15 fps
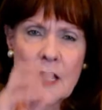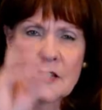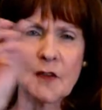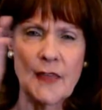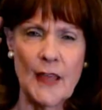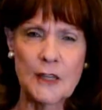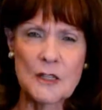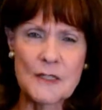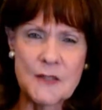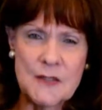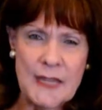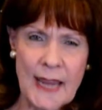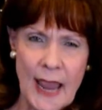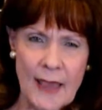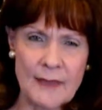so they could
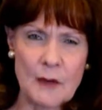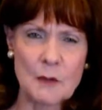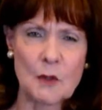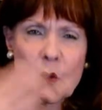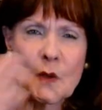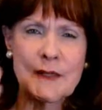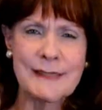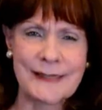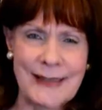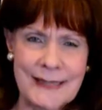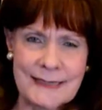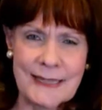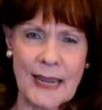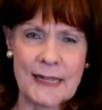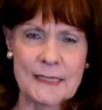see how they were going to
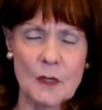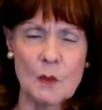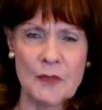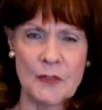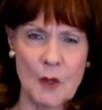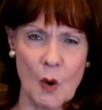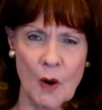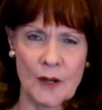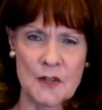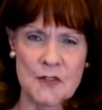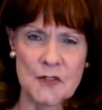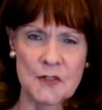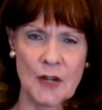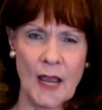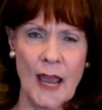conduct it with the
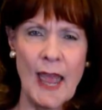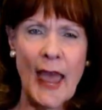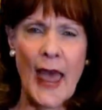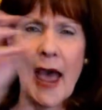orchestra,